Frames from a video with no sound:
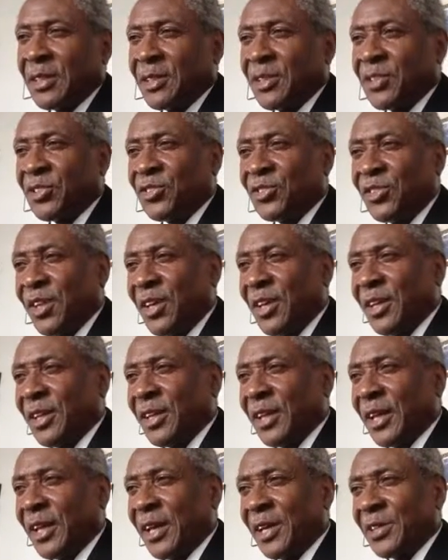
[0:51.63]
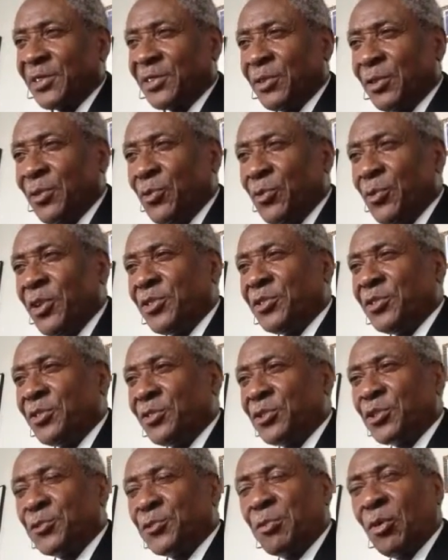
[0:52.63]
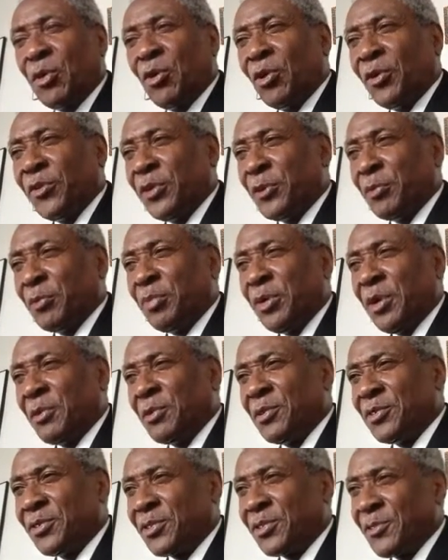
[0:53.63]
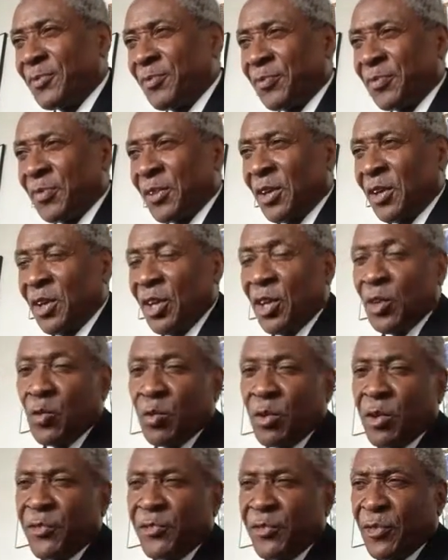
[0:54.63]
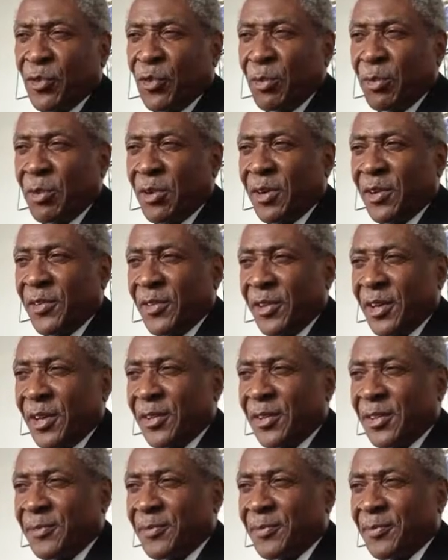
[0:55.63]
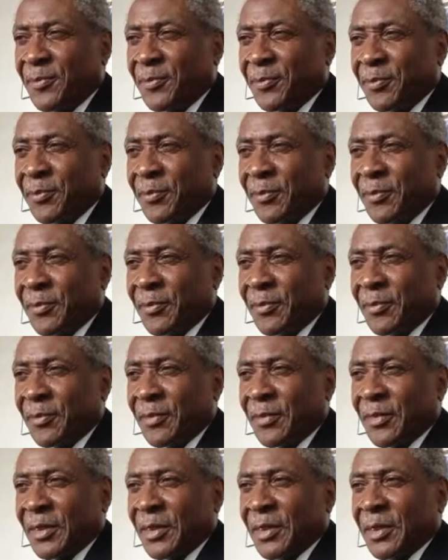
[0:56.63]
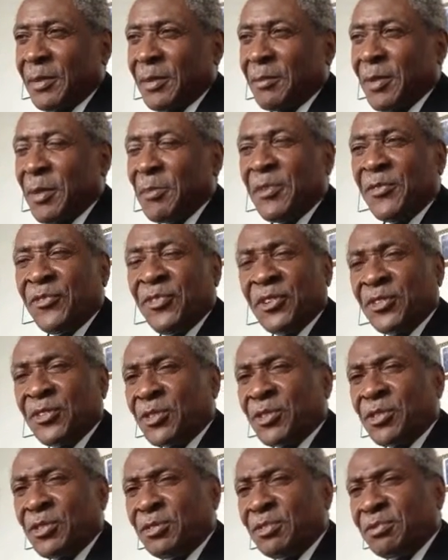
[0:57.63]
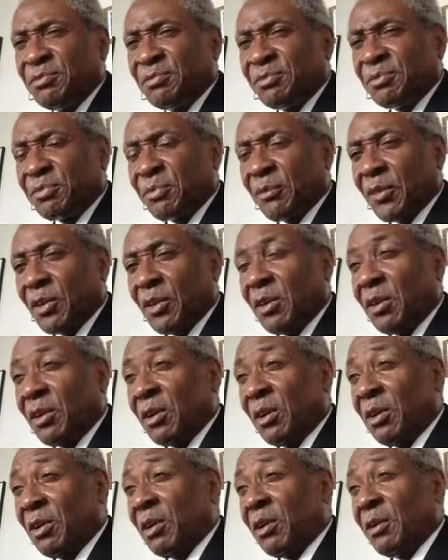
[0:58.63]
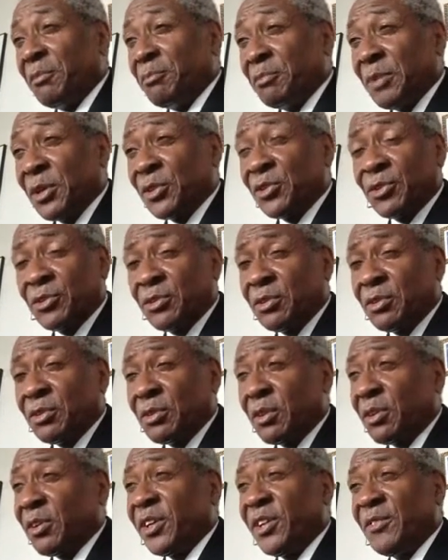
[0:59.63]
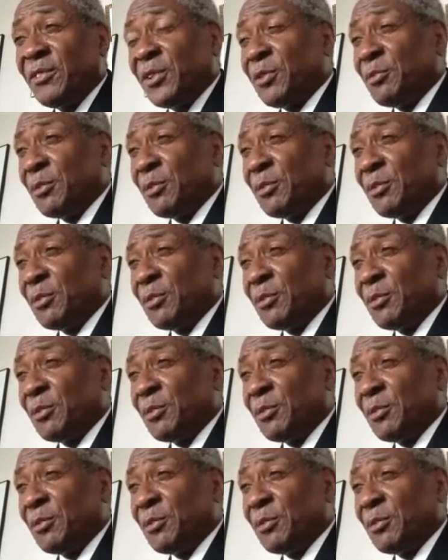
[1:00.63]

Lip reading: This thing that has arisen to spoil the appearance in one form or another may be physical or mental or even